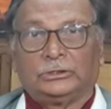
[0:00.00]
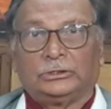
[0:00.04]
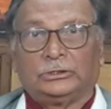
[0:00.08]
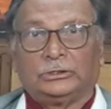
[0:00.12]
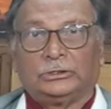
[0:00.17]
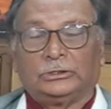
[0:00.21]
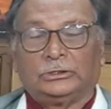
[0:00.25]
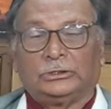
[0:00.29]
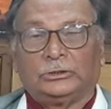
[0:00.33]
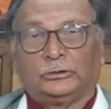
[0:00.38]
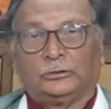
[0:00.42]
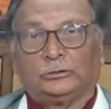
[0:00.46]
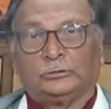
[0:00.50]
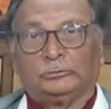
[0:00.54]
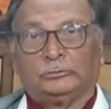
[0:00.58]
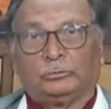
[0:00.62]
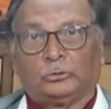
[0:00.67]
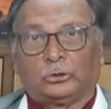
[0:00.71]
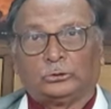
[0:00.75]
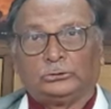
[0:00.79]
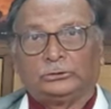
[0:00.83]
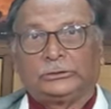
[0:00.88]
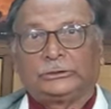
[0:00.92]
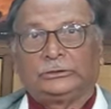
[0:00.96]

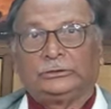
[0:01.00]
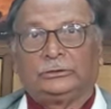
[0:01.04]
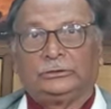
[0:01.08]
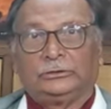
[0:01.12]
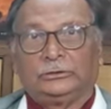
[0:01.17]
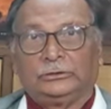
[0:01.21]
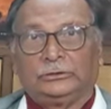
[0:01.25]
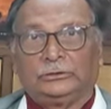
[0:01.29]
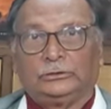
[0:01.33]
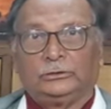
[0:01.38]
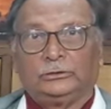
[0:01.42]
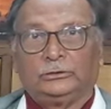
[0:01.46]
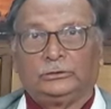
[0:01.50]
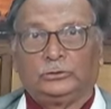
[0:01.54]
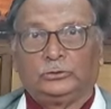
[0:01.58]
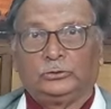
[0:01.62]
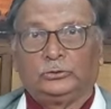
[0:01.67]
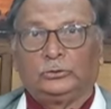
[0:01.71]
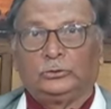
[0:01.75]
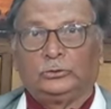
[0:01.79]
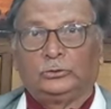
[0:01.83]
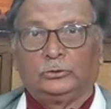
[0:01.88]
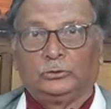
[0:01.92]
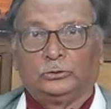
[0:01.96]
wanted
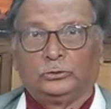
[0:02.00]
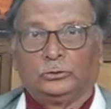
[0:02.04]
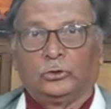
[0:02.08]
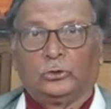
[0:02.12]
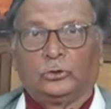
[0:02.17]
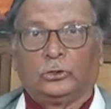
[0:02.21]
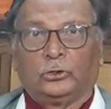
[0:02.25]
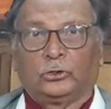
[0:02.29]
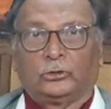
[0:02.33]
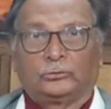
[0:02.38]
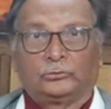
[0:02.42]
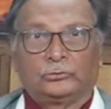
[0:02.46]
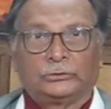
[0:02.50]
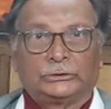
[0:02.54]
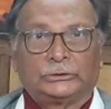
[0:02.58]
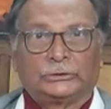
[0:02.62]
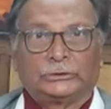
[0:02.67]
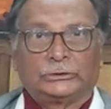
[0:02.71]
to go along with